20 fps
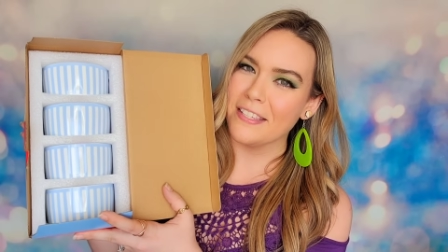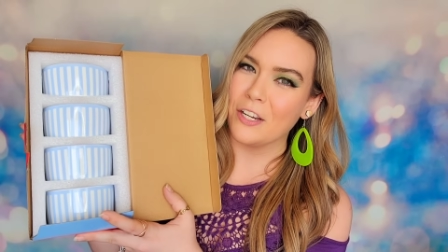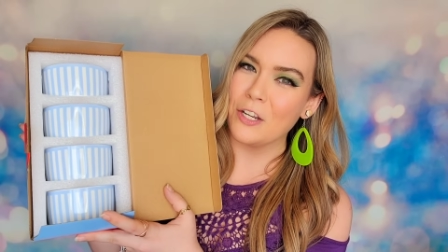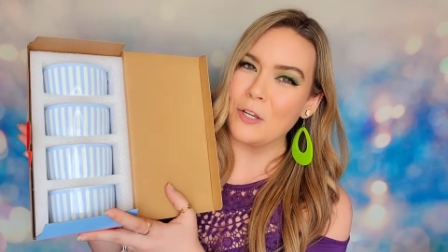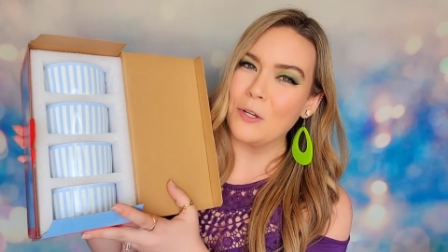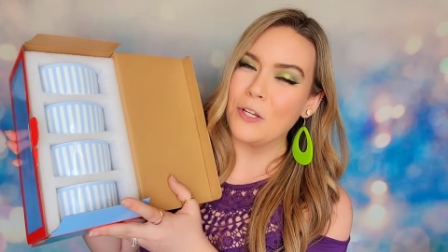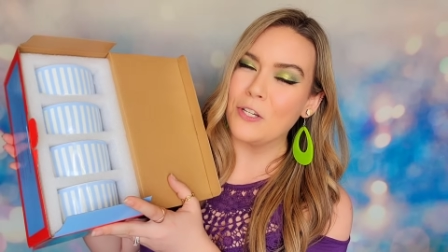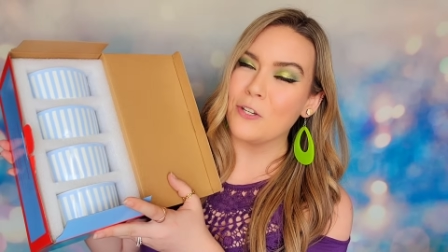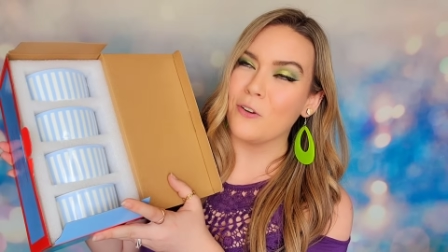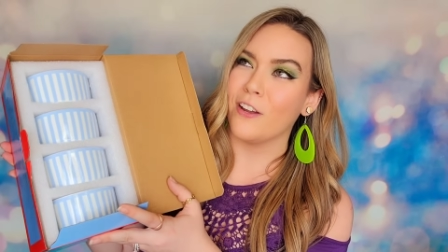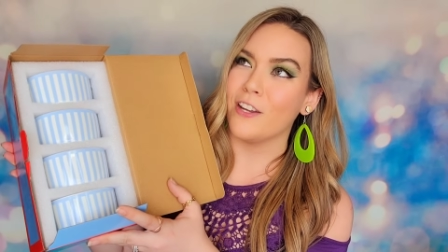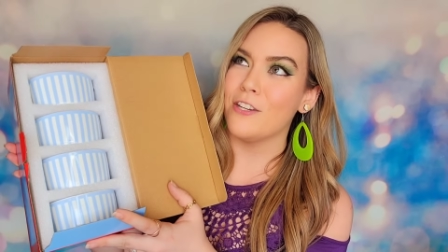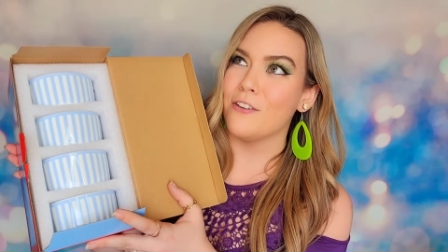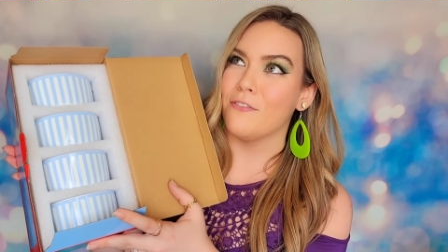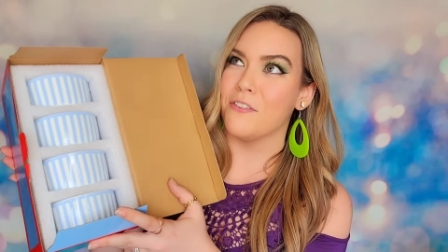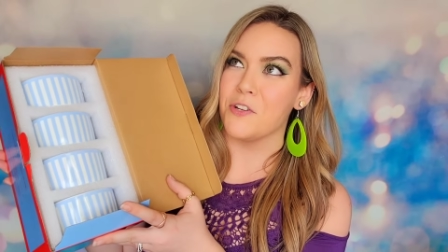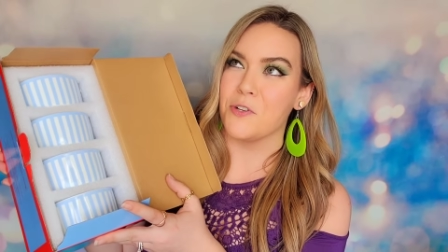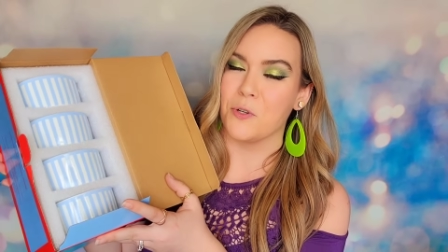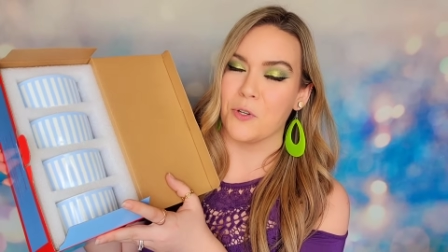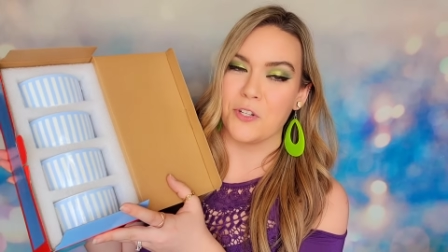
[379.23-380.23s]
or you could do
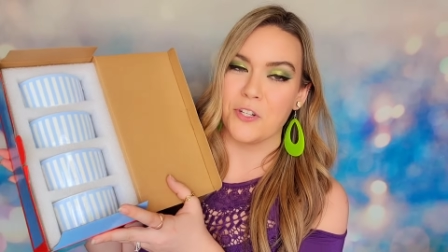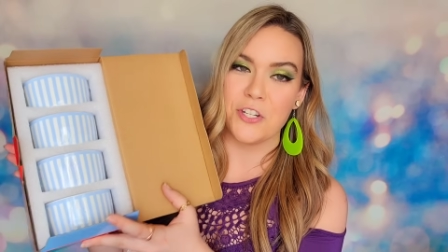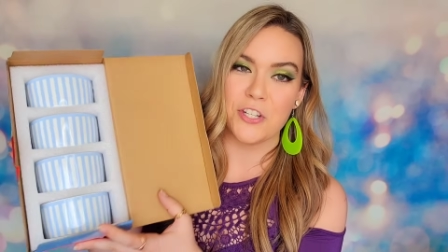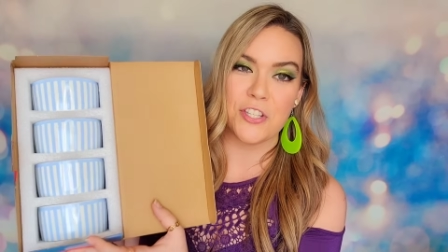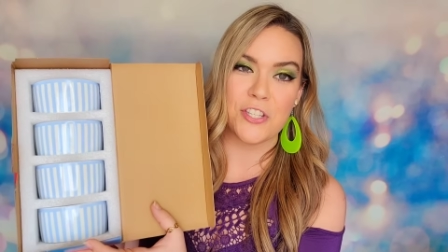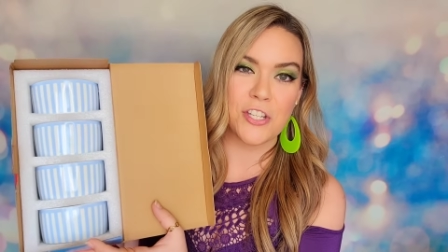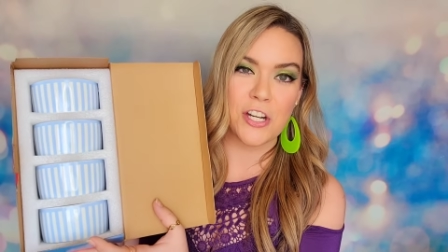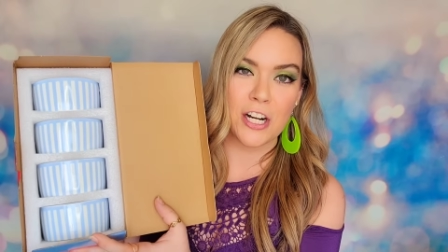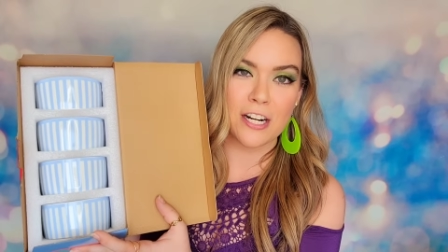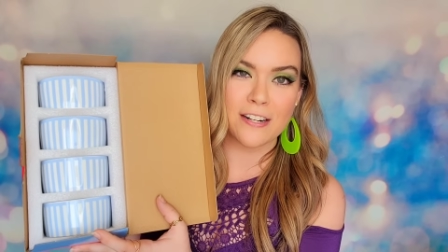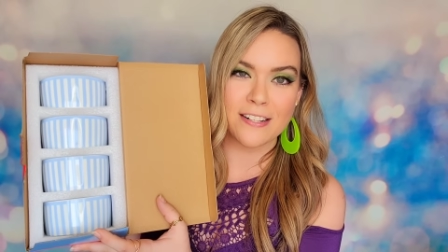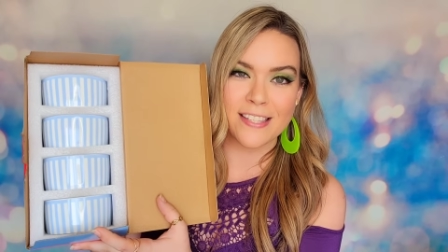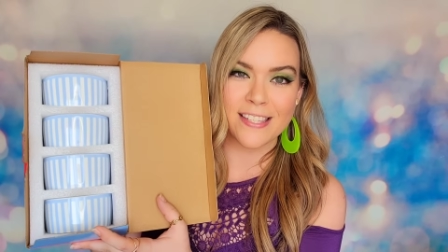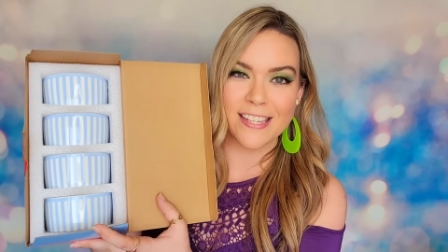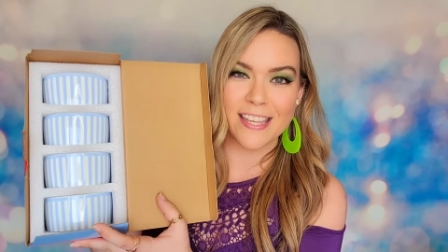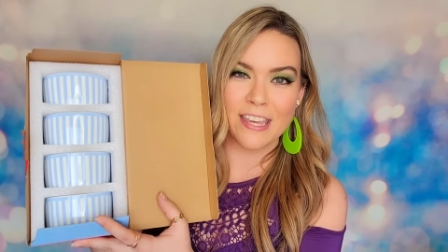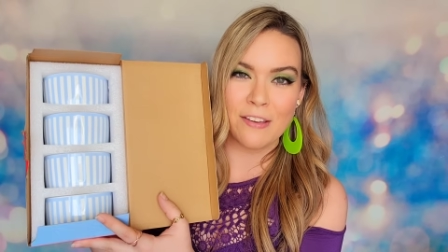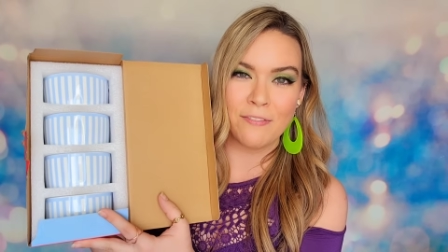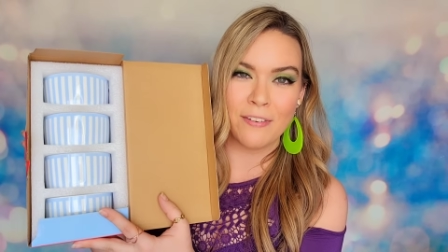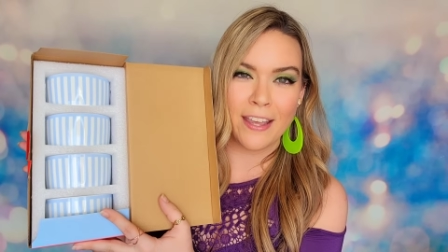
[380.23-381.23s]
individual desserts
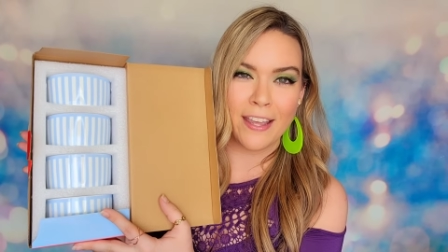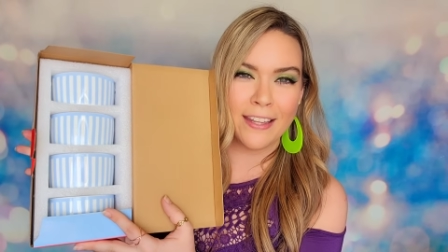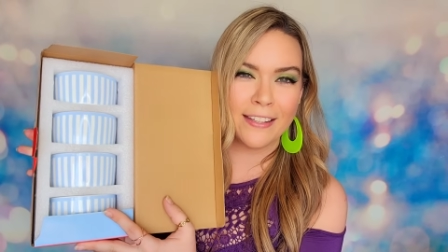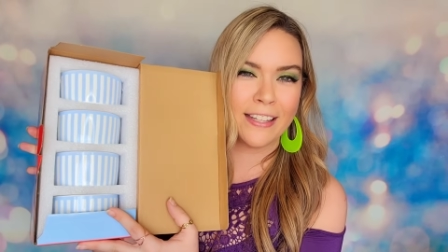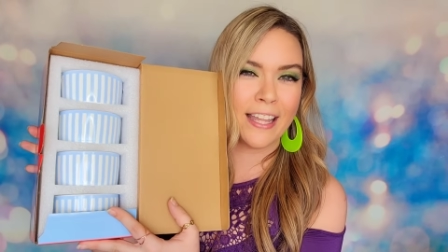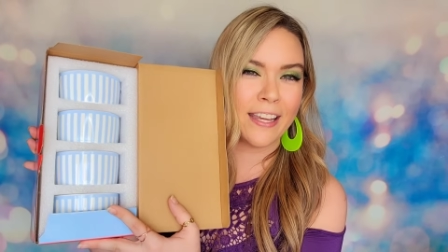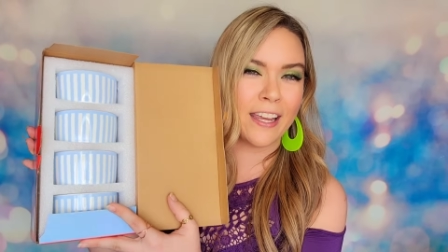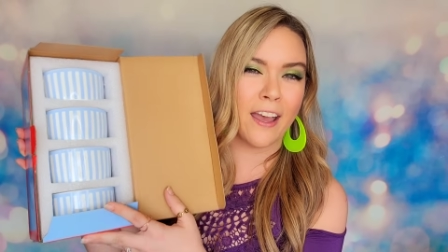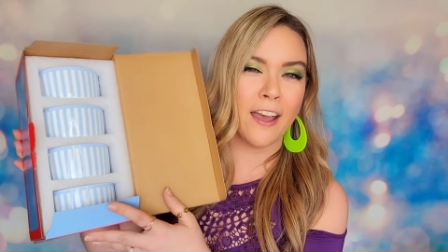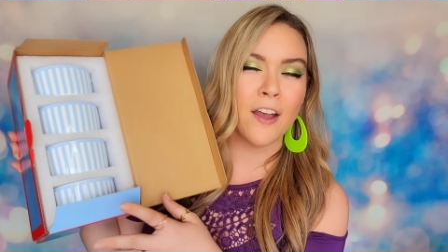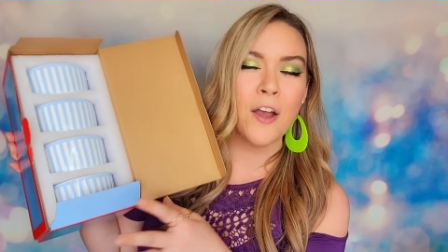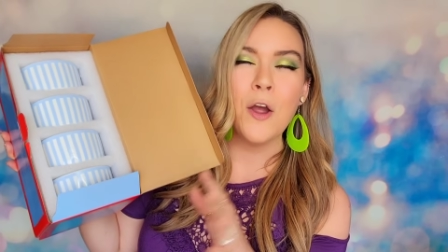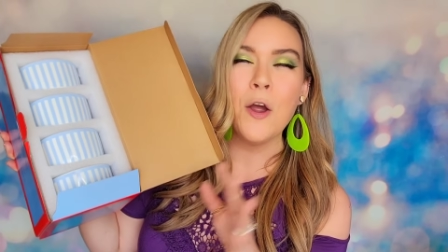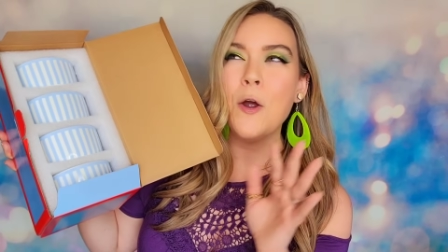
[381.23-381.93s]
even, like a